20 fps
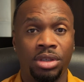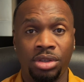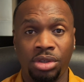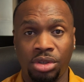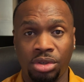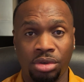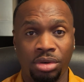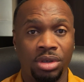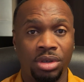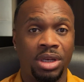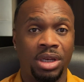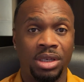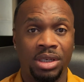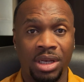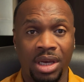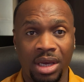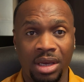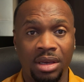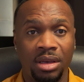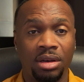enjoy their
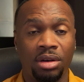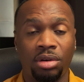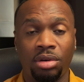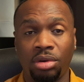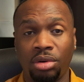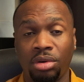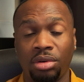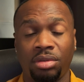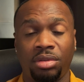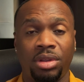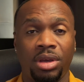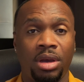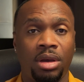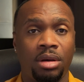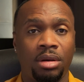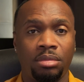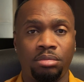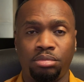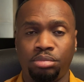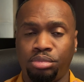day, or
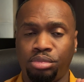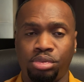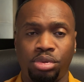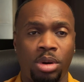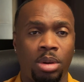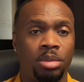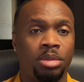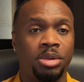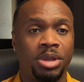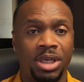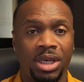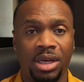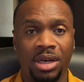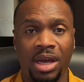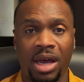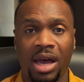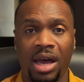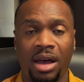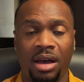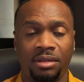they're probably going
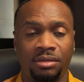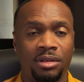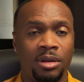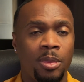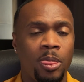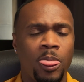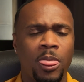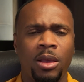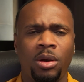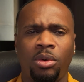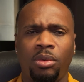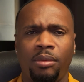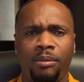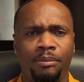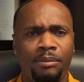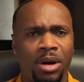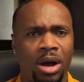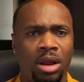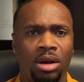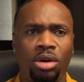to have
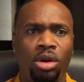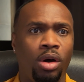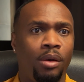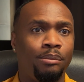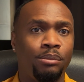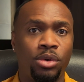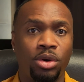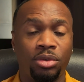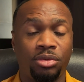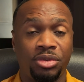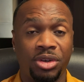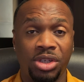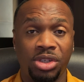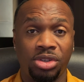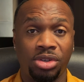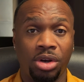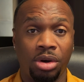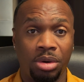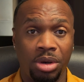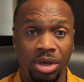a lot more
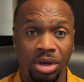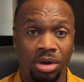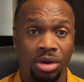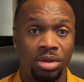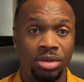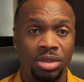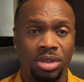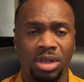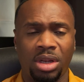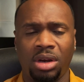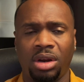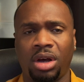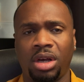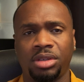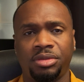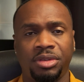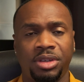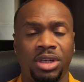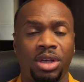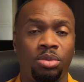things going on. The
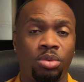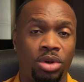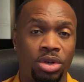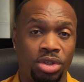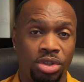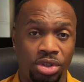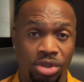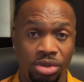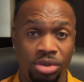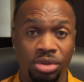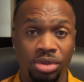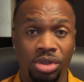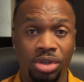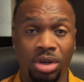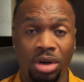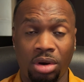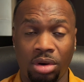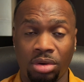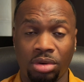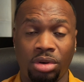last thing they want to do,
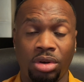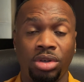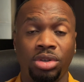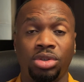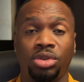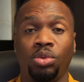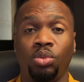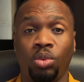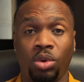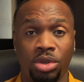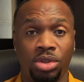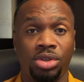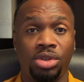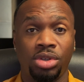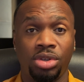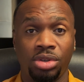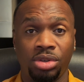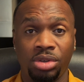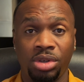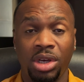or going to want
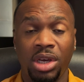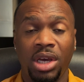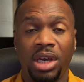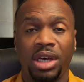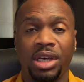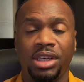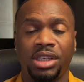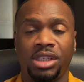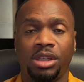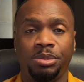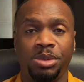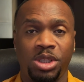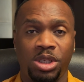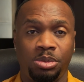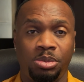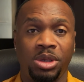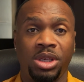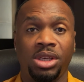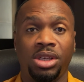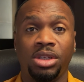to do, is to be
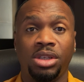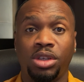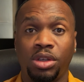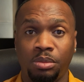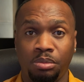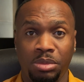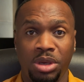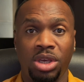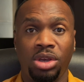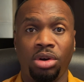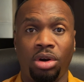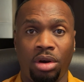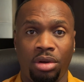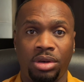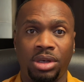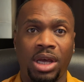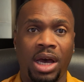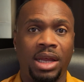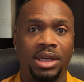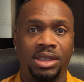speaking to me
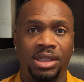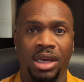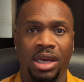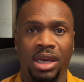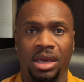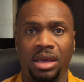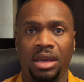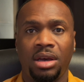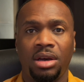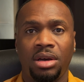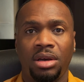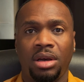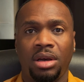on that day